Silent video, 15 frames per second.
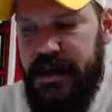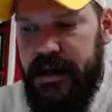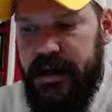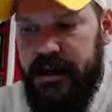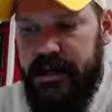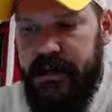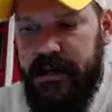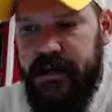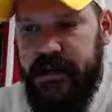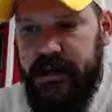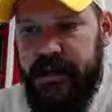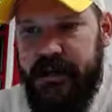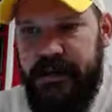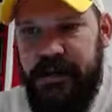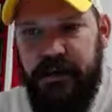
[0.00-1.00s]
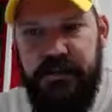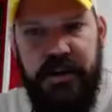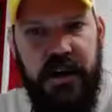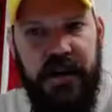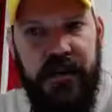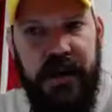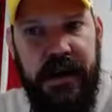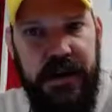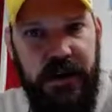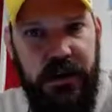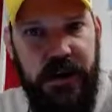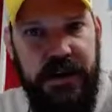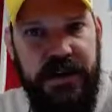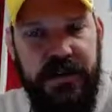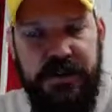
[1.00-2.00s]
and talk about
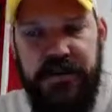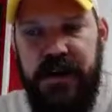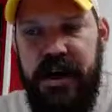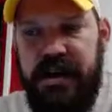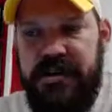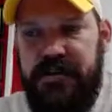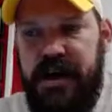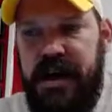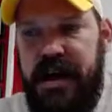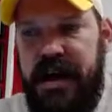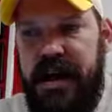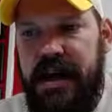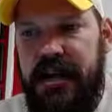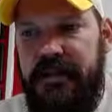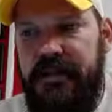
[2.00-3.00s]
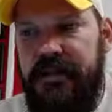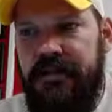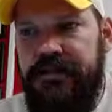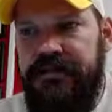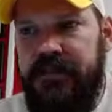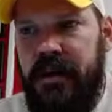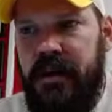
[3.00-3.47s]
any questions you guys may have,